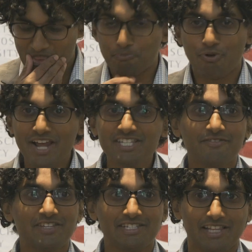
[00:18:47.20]
the price
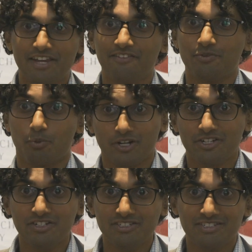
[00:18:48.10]
of enslaved
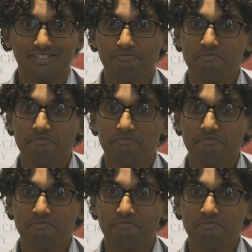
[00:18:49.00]
workers